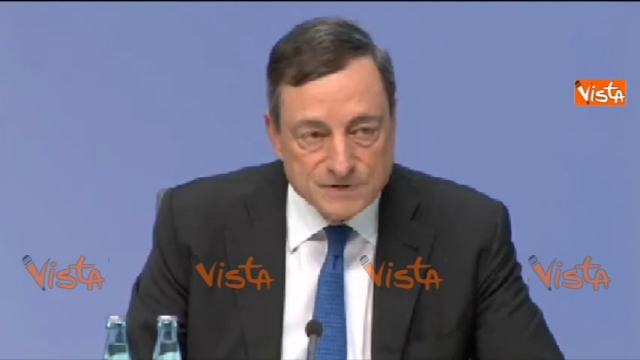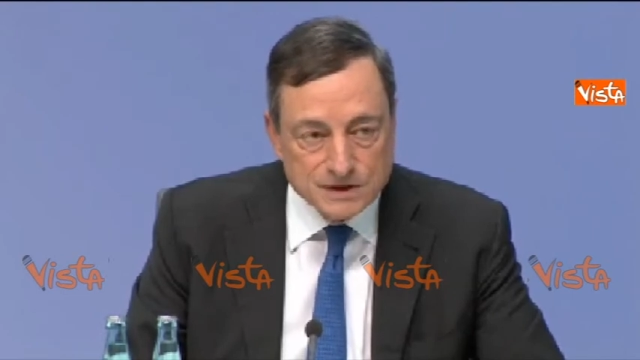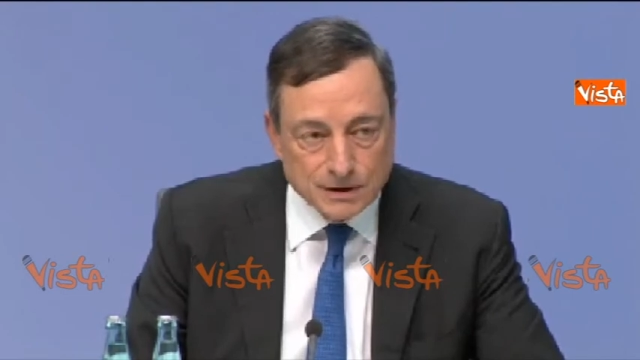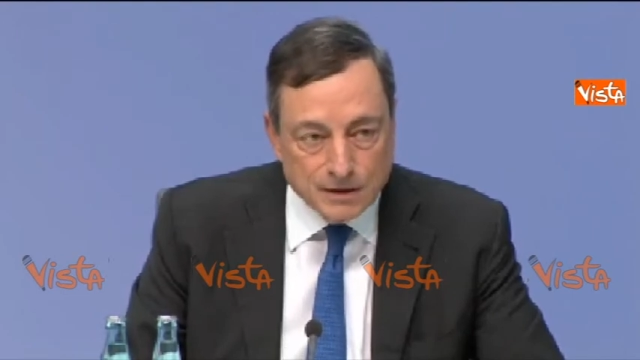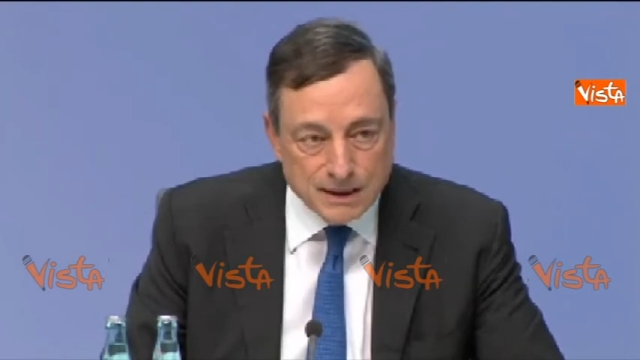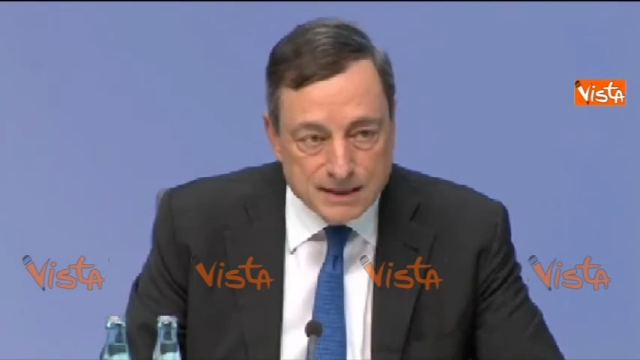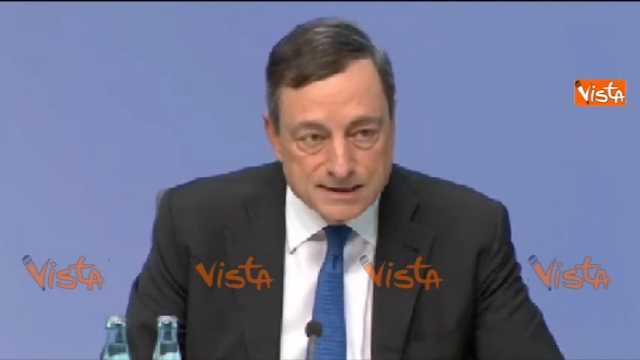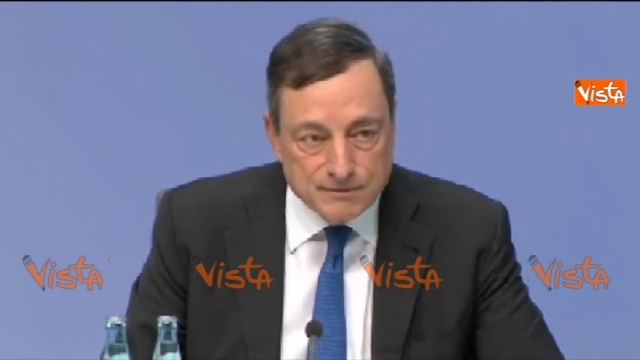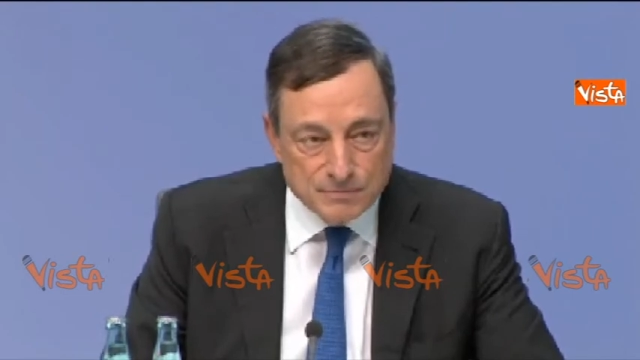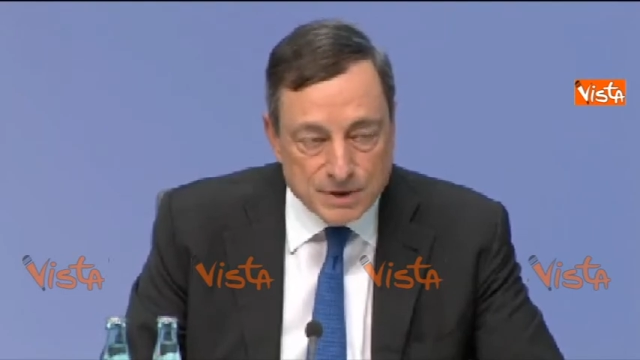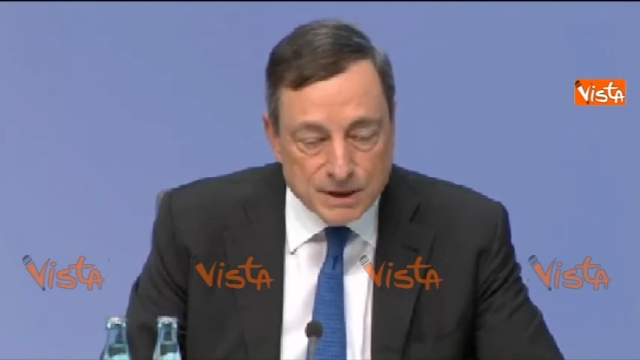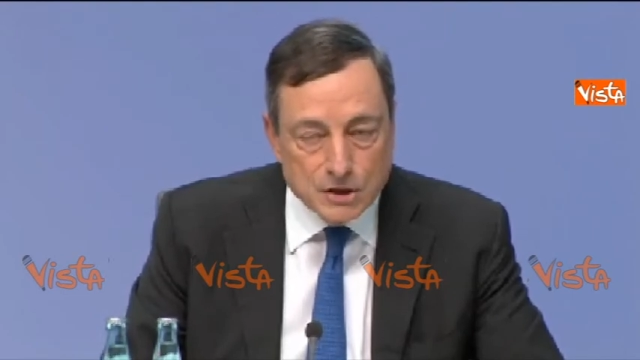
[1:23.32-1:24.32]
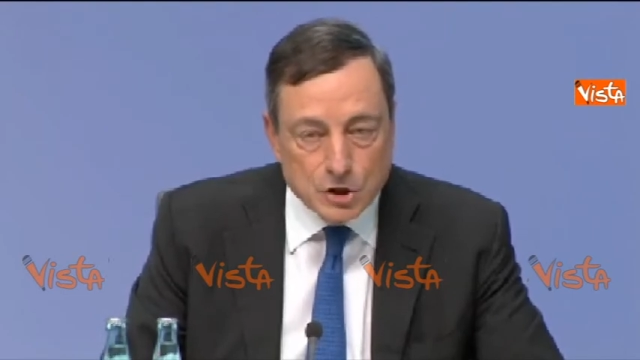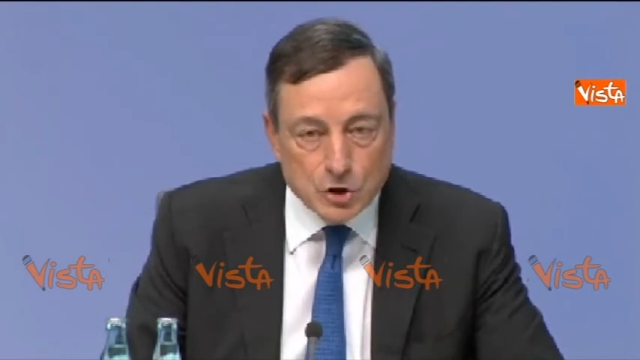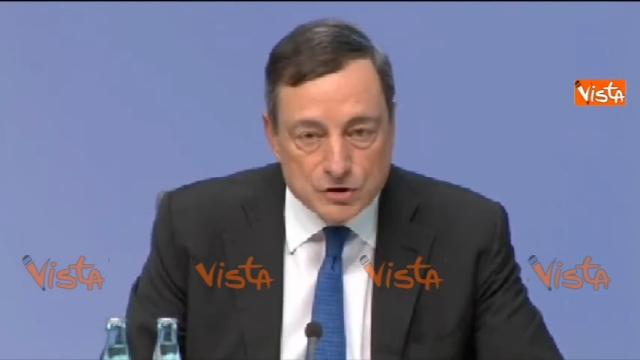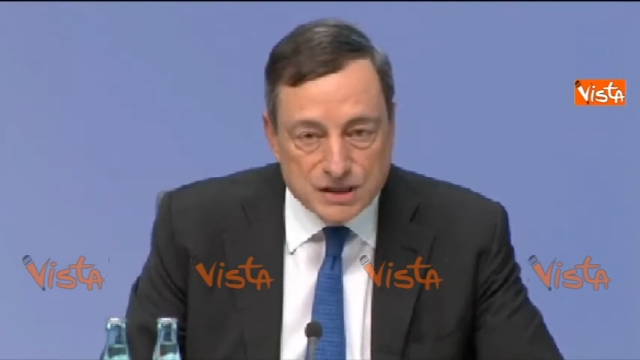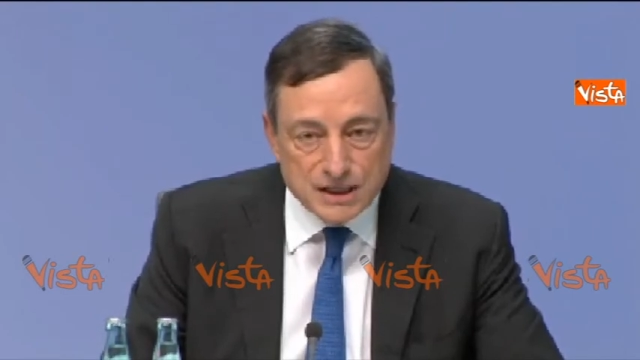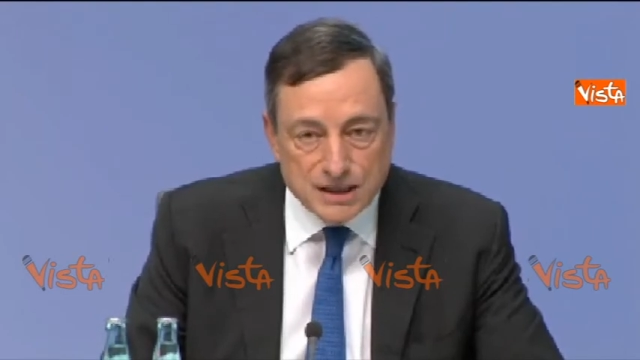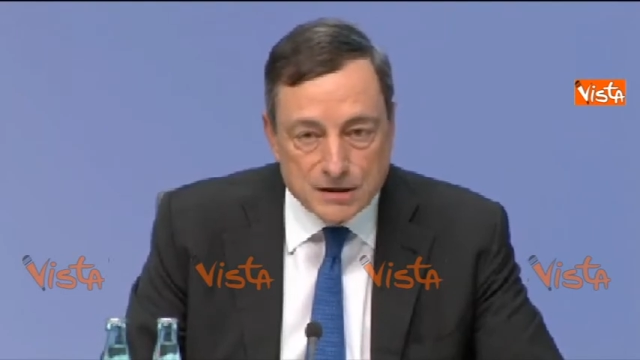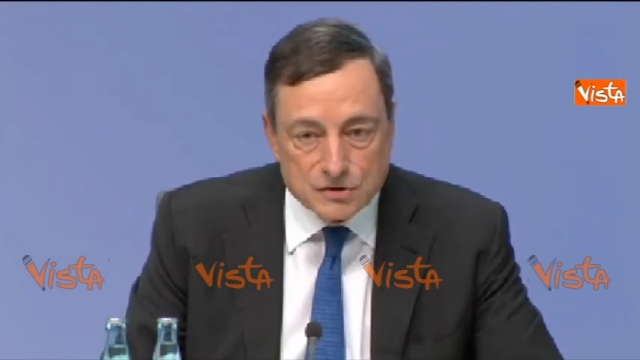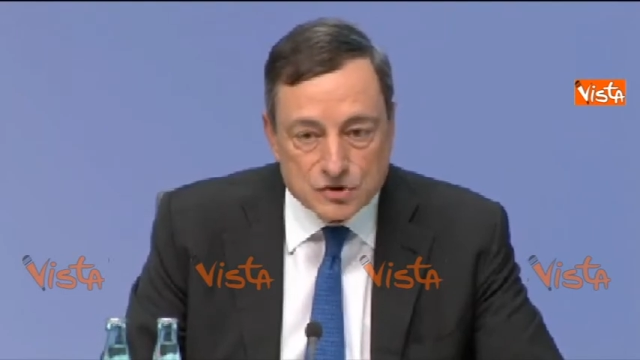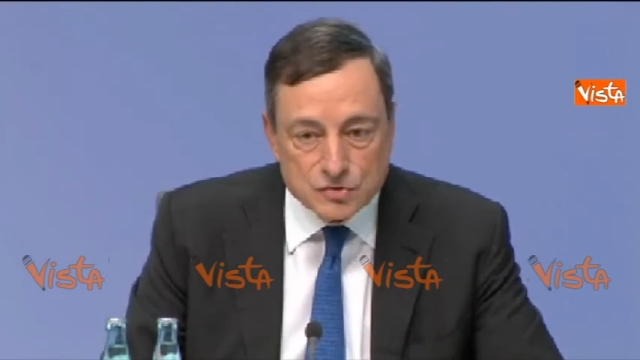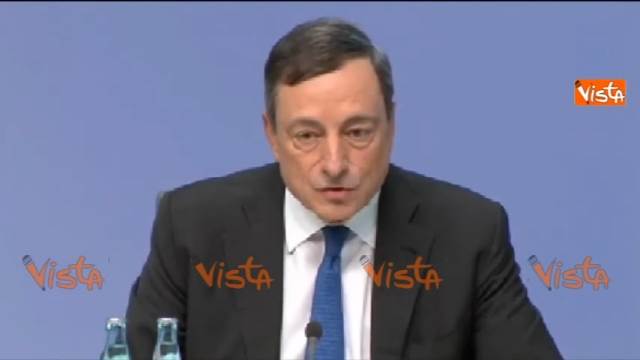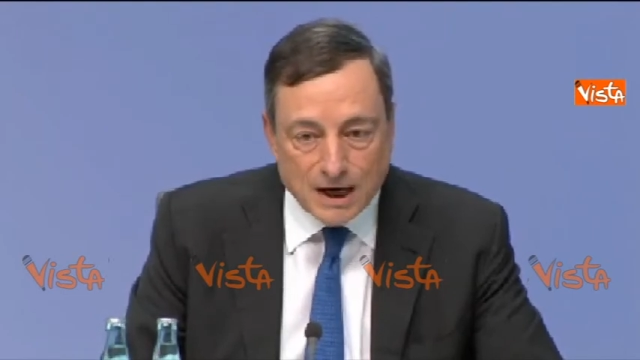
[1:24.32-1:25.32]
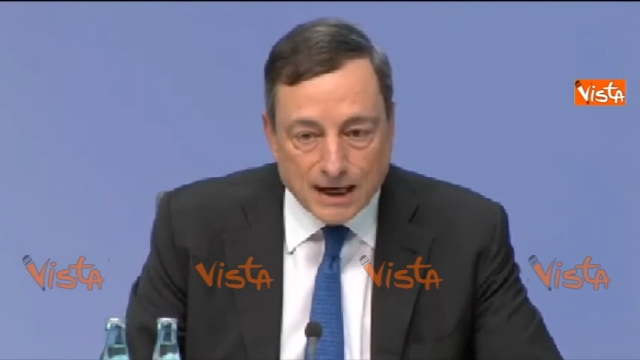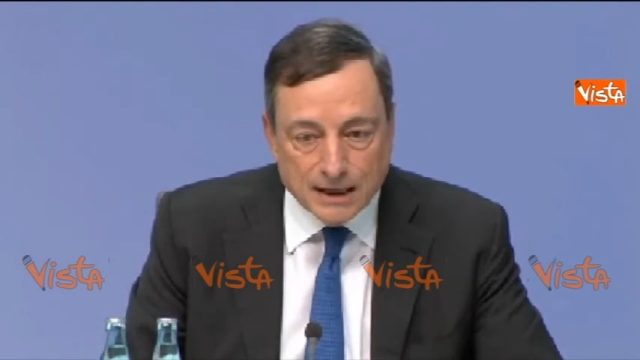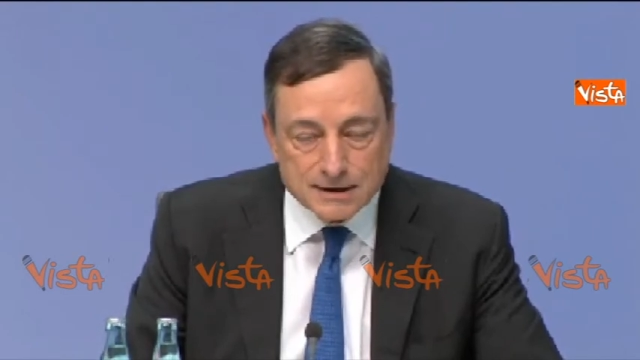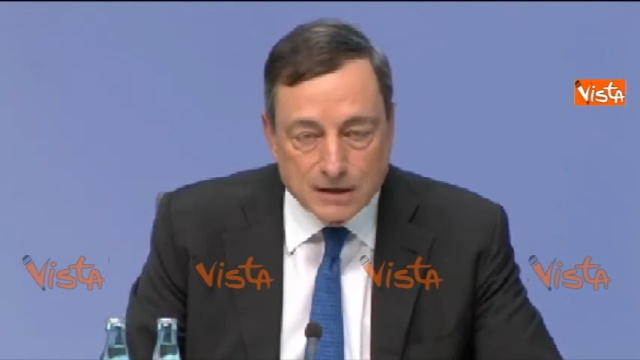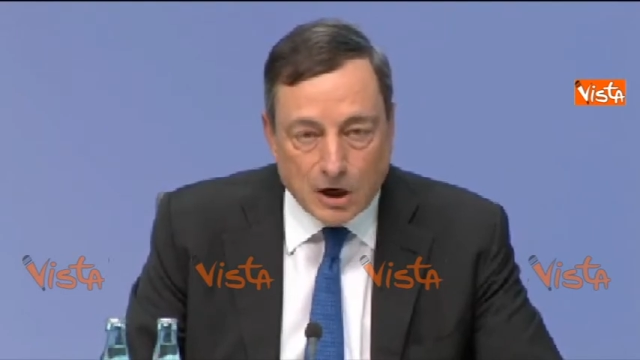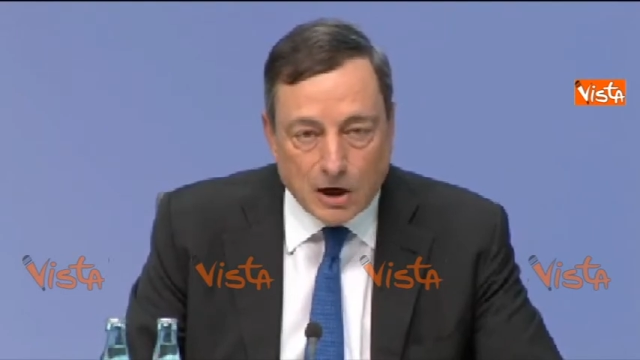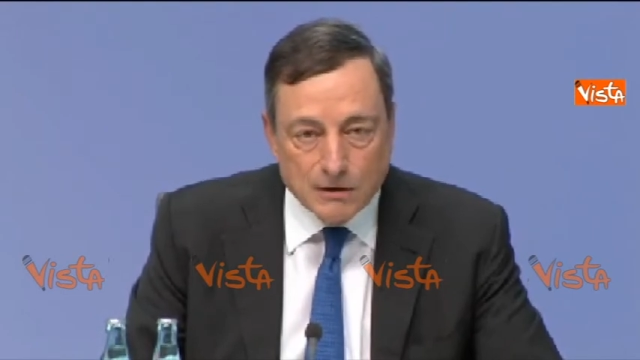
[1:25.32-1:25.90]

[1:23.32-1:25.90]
So the ECB continues to act